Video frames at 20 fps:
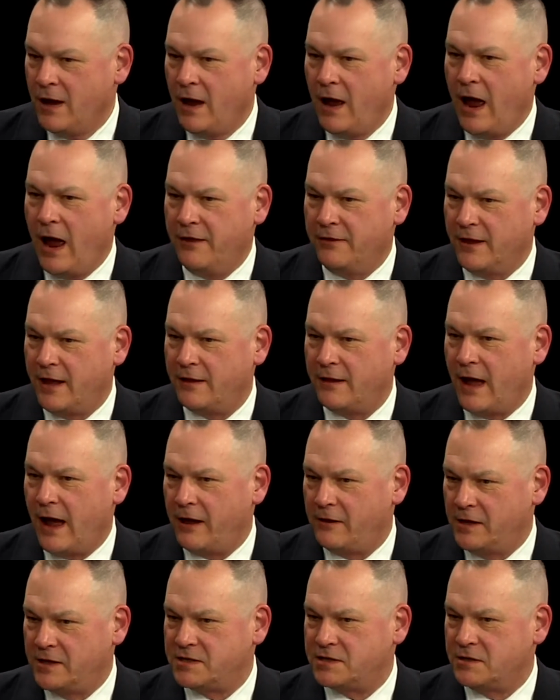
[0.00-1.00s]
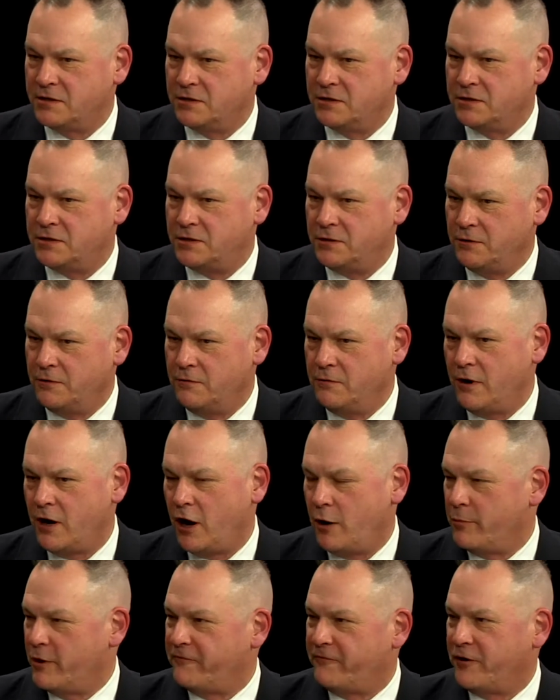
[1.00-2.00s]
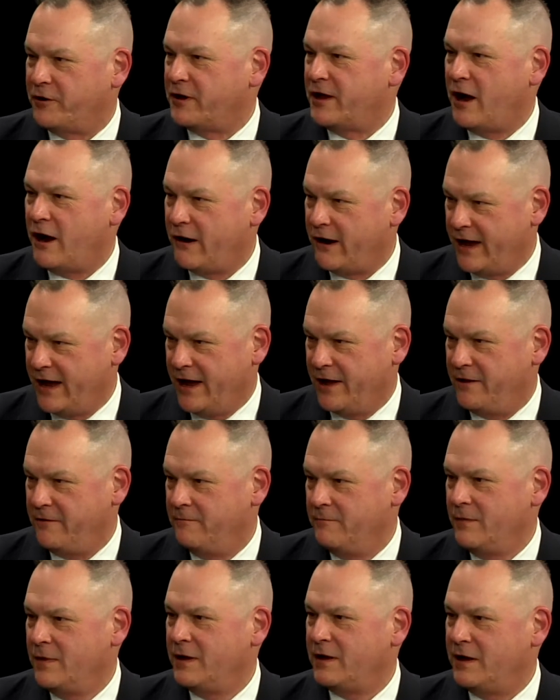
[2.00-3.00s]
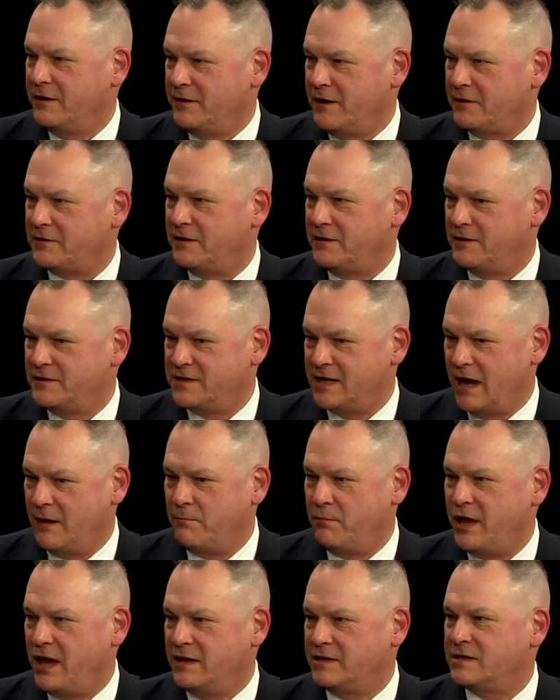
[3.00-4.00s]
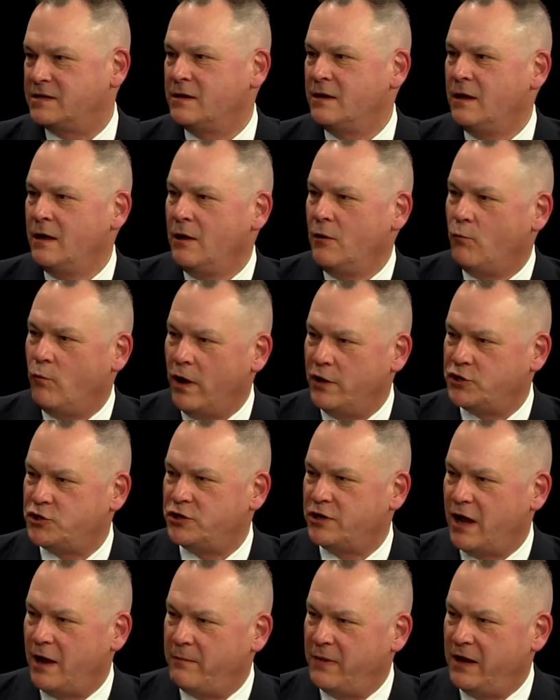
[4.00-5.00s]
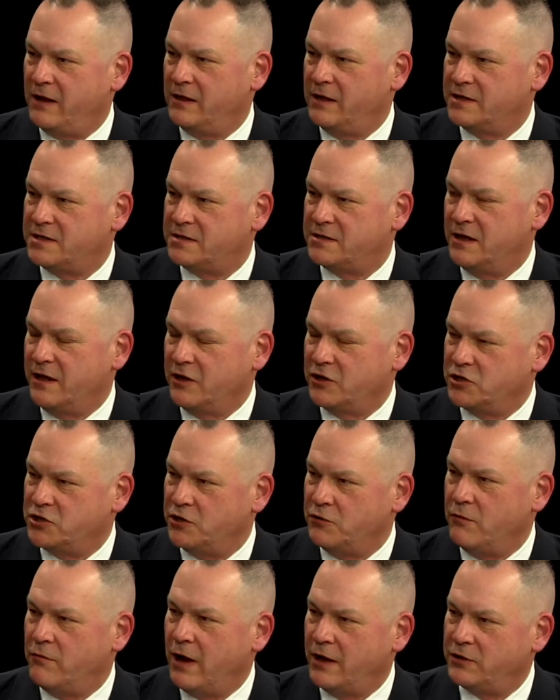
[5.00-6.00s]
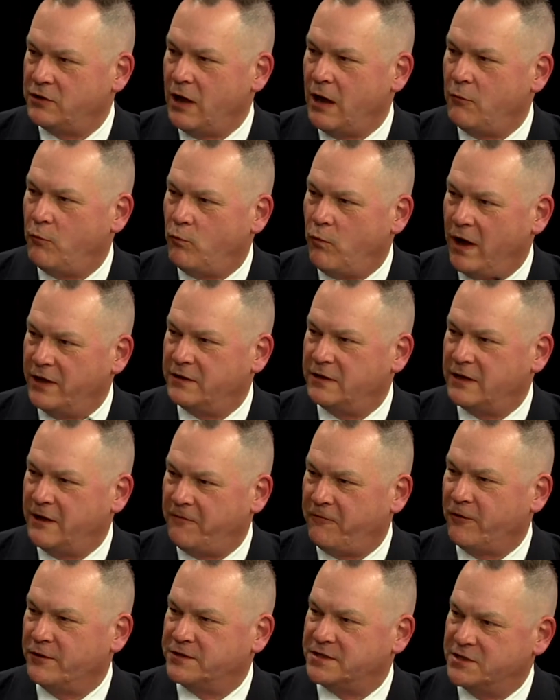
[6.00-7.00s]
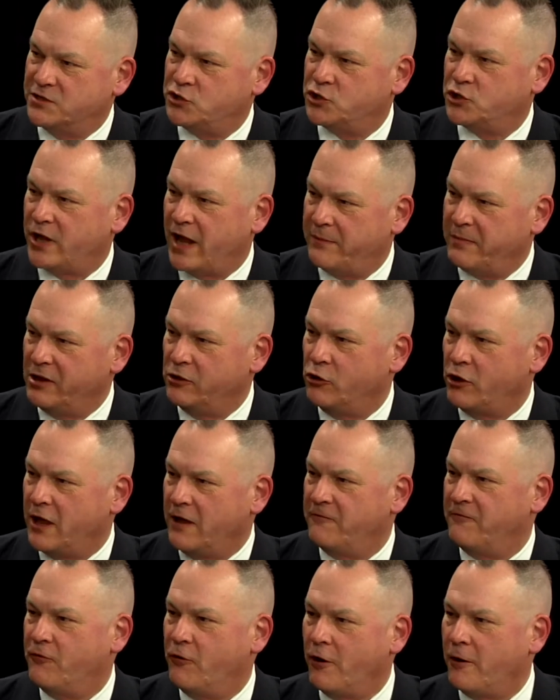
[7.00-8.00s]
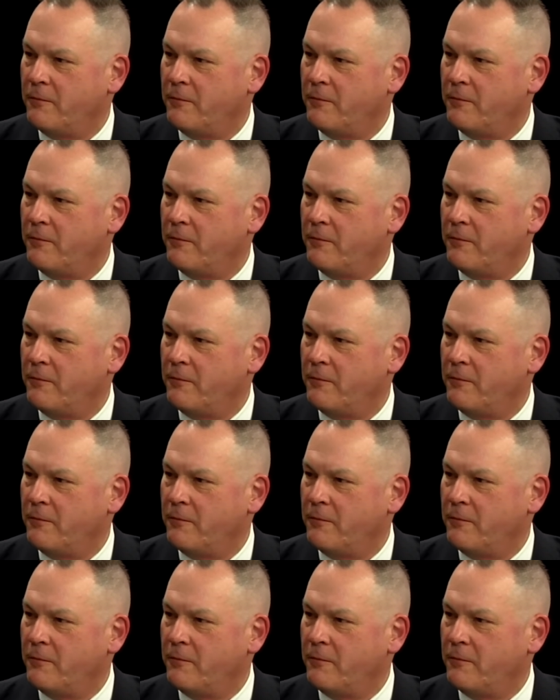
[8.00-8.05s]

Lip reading: and then I listen to Herbert von Karajan conducting the same piece, what should I be listening to? What differences should I be looking for?